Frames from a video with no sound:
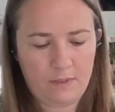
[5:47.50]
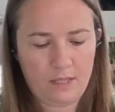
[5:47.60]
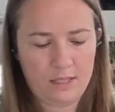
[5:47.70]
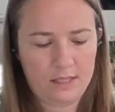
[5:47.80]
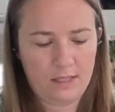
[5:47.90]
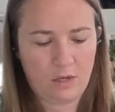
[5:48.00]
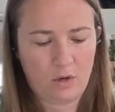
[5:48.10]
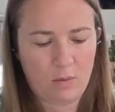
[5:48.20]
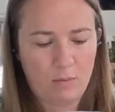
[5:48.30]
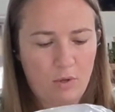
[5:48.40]
It doesn't
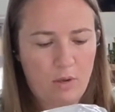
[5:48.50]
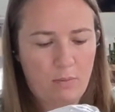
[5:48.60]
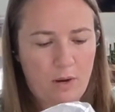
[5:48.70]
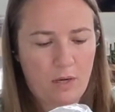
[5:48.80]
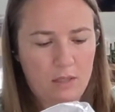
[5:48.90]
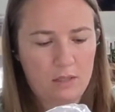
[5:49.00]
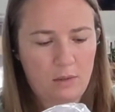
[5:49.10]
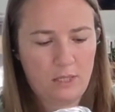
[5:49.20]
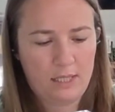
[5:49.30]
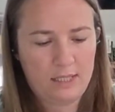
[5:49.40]
crumble apart, so
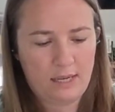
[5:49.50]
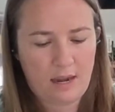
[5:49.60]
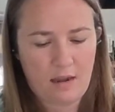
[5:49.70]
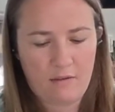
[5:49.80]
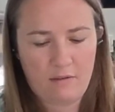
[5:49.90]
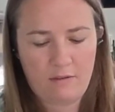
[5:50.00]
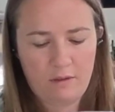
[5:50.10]
it needs to have